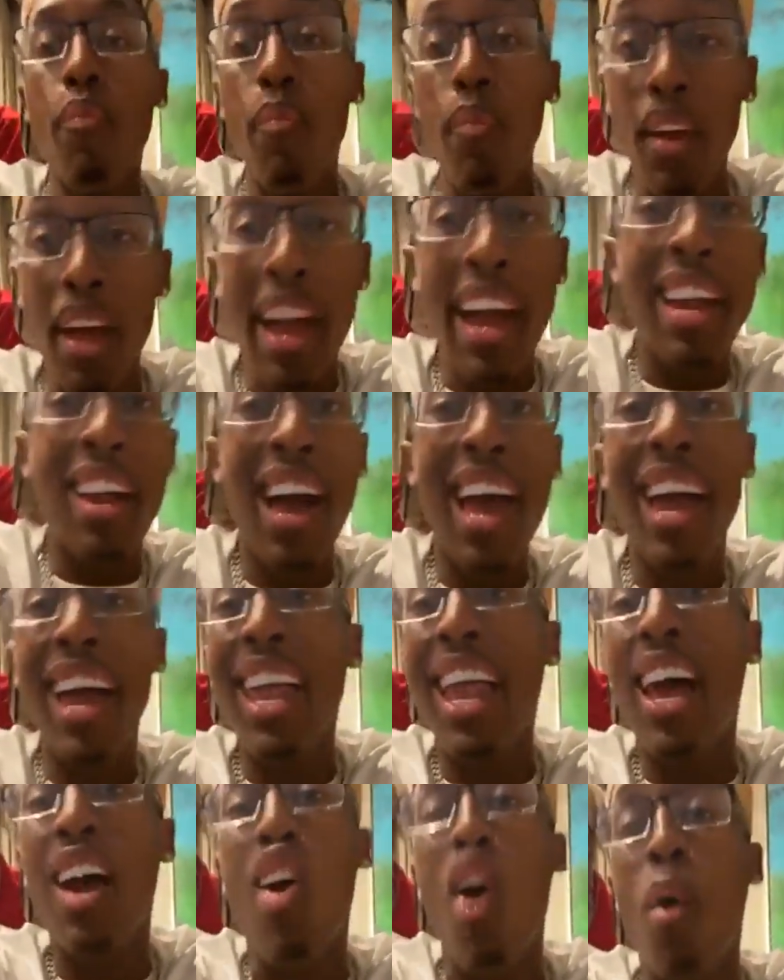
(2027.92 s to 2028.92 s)
Hey, I ain't getting
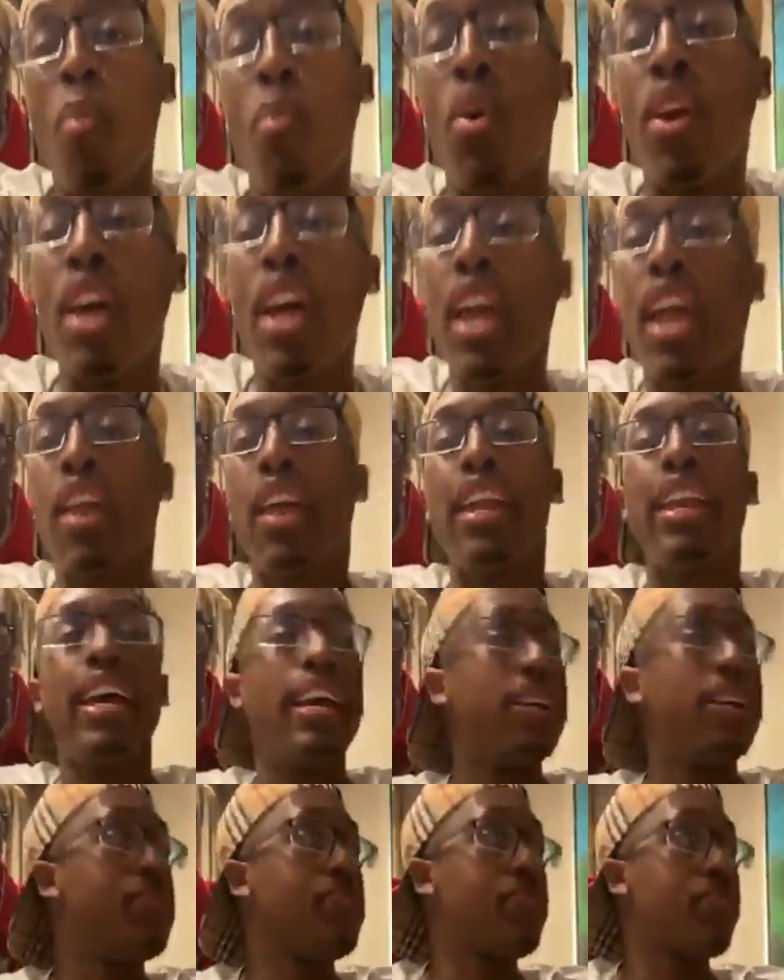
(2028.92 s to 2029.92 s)
like caramel that other day. You talking
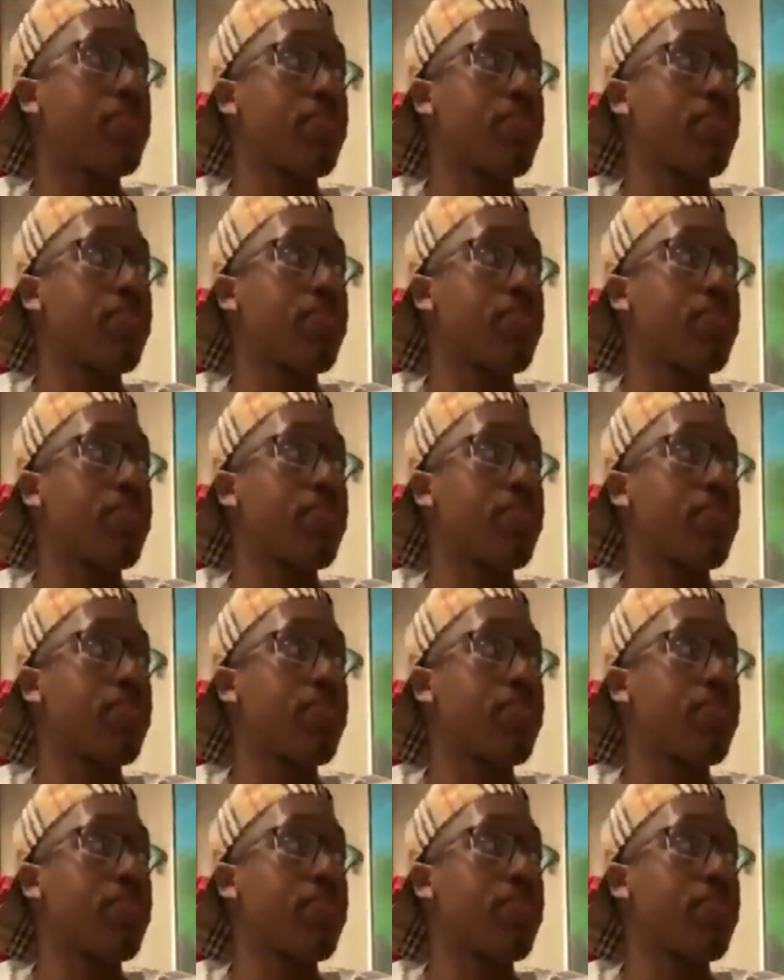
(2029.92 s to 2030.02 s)
about you